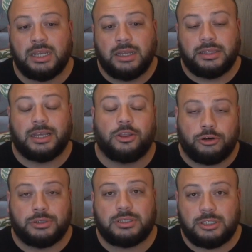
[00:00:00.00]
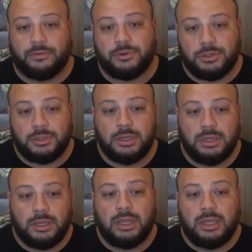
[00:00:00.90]
that aren't silvered.
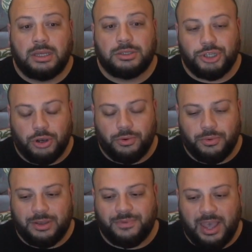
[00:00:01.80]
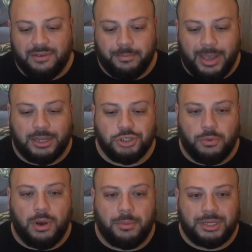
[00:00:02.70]
So if I have a magical
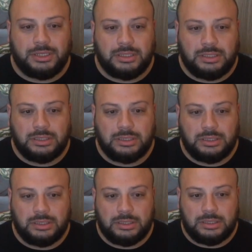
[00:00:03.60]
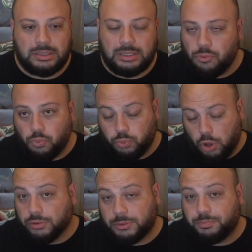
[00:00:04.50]
weapon, it
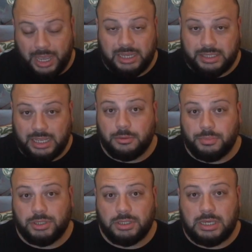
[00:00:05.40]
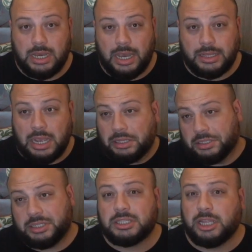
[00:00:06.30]
goes past that ability, and at
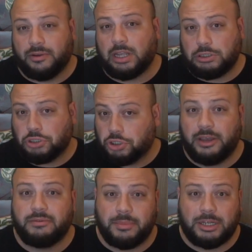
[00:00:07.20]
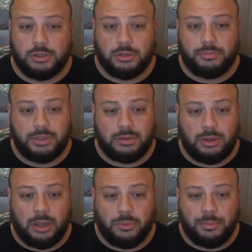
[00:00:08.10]
6th level, I should have a magical
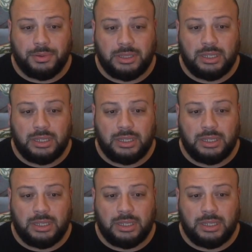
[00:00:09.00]
weapon,